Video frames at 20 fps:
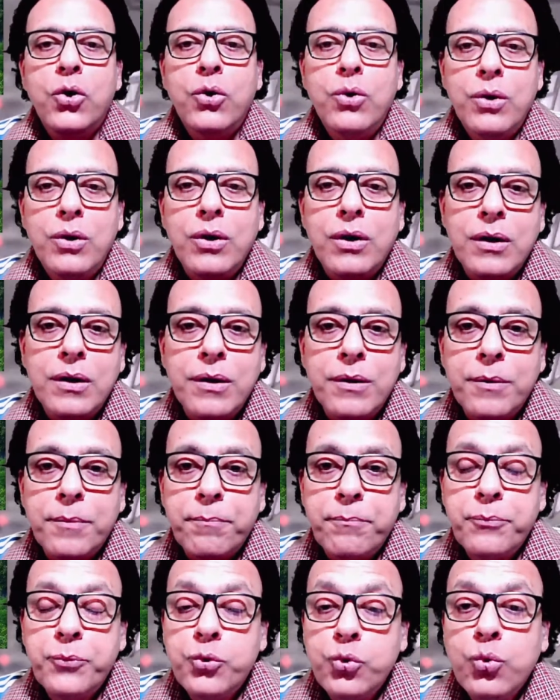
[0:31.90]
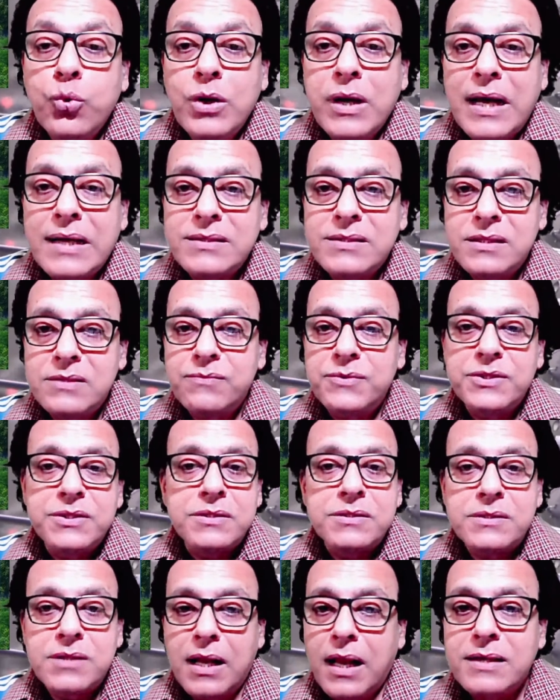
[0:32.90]
two classes, which is
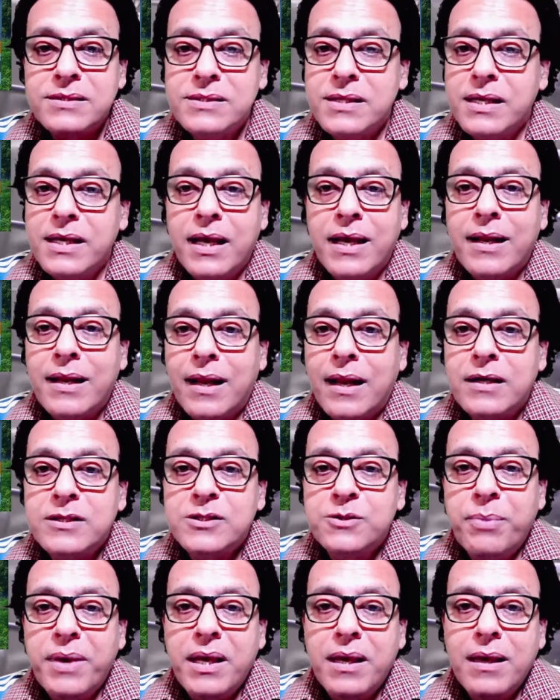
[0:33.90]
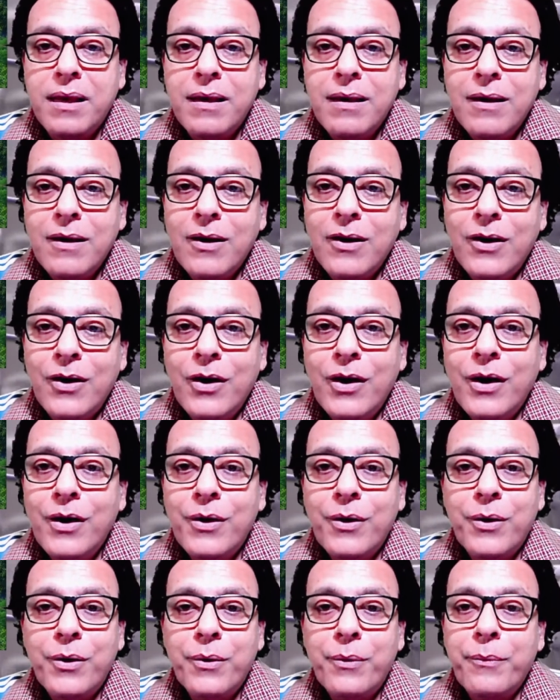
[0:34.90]
class A and class B
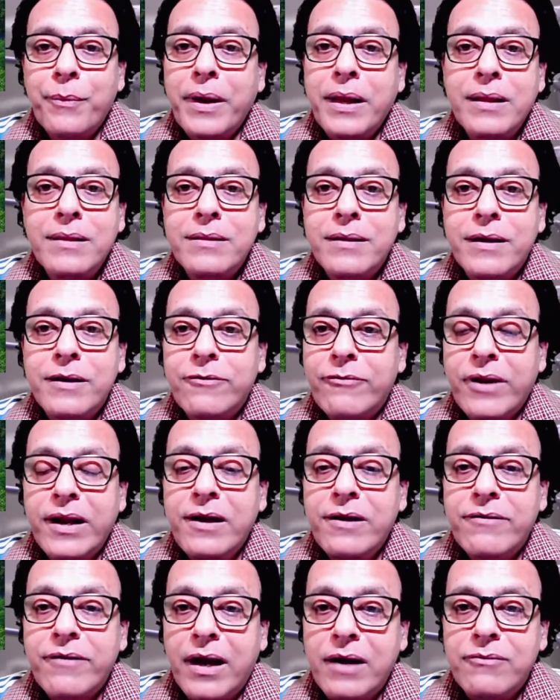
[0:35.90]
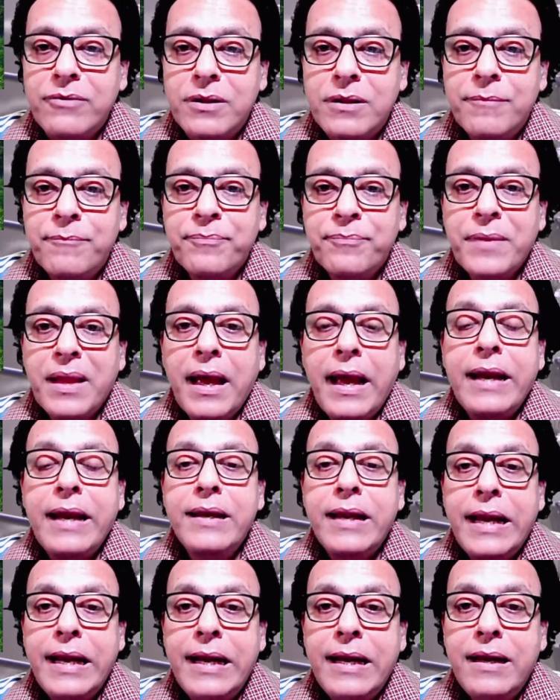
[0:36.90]
in the train travel.
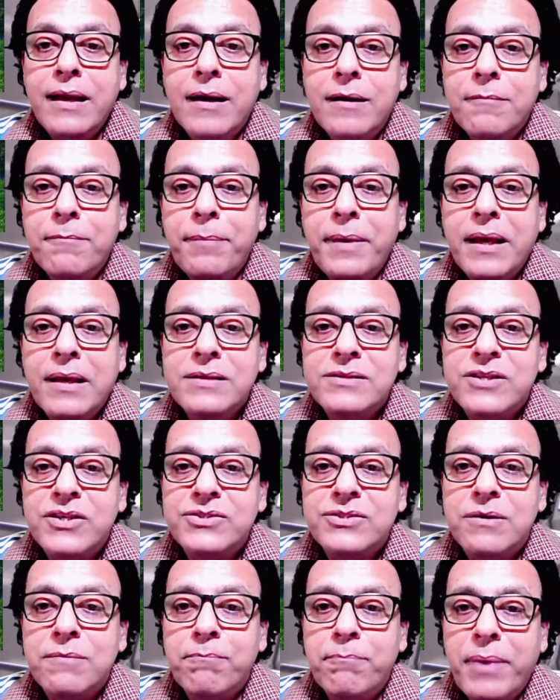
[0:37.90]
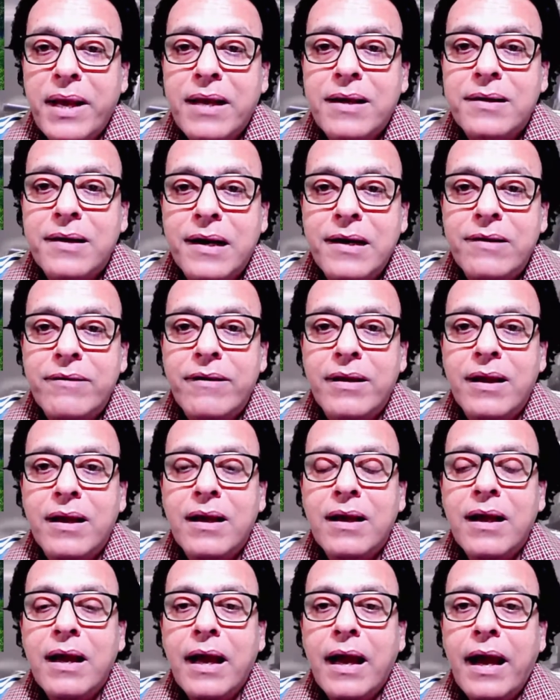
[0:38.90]
And India being such a big country,
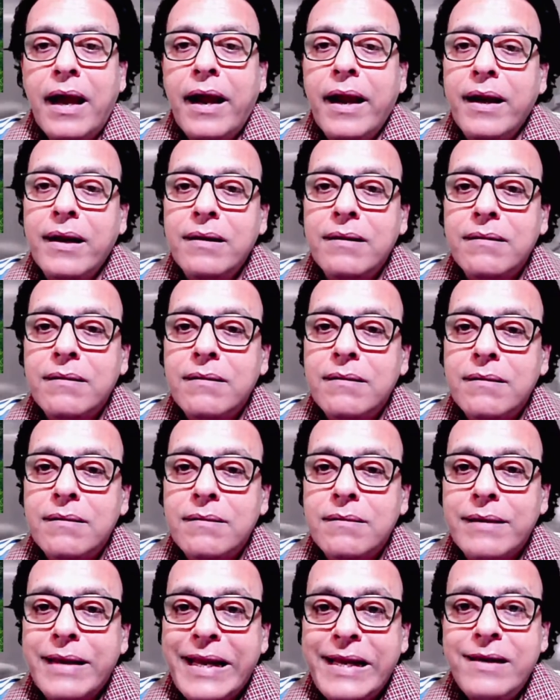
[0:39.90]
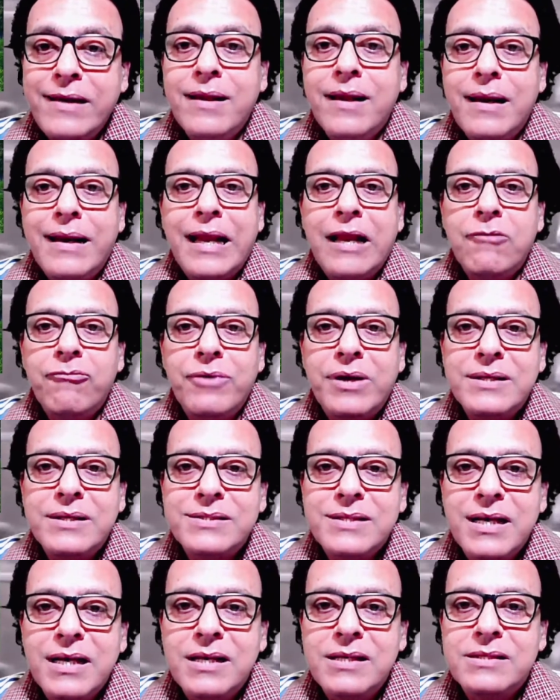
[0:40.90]
and Indian Railways
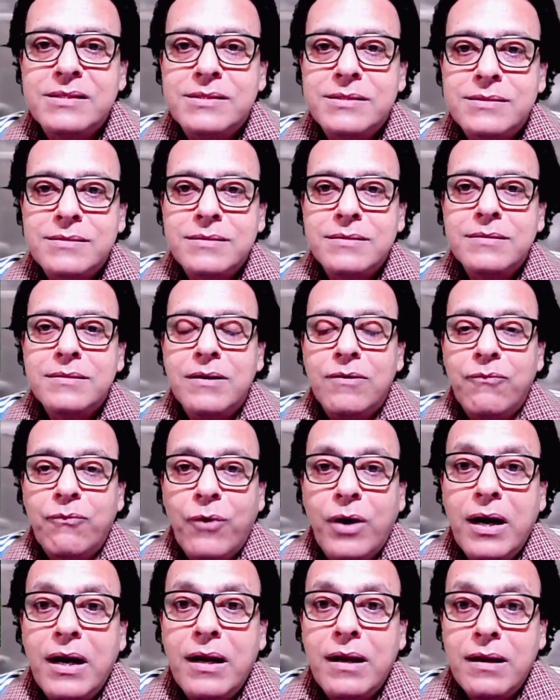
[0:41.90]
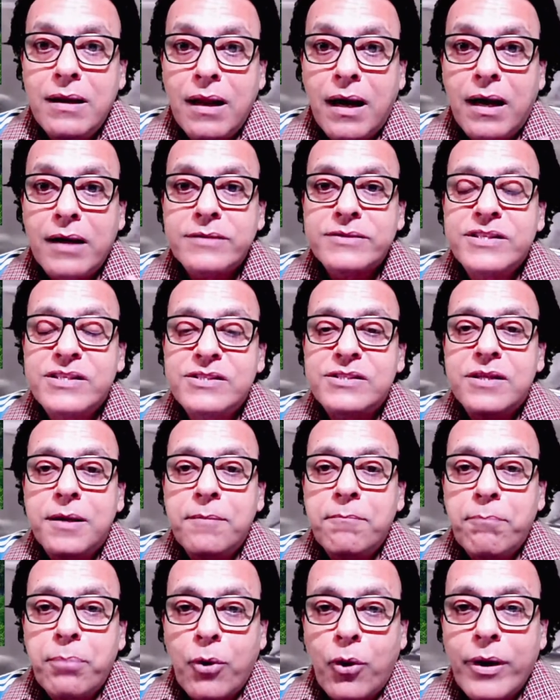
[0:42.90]
is the world's largest
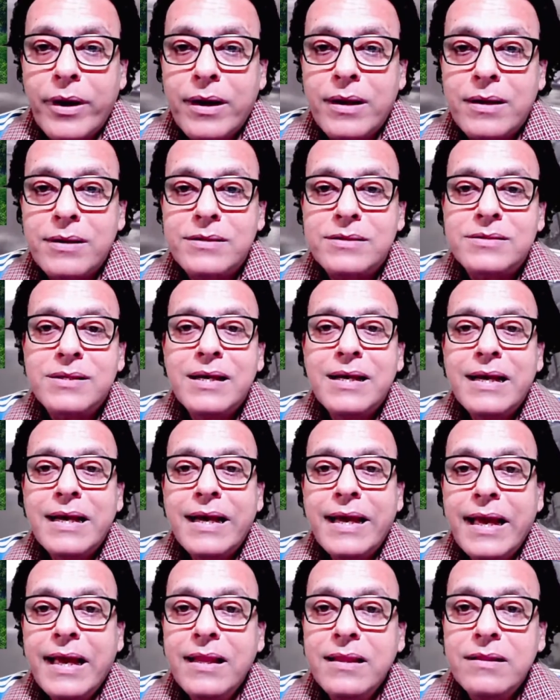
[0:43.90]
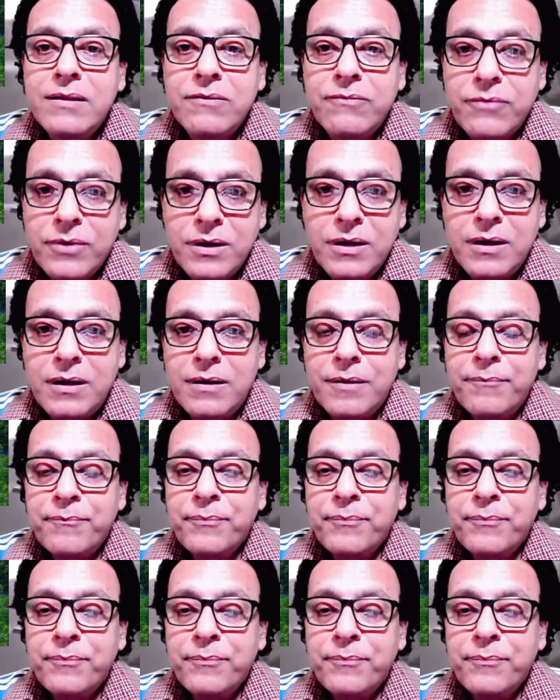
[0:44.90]
employers in the world,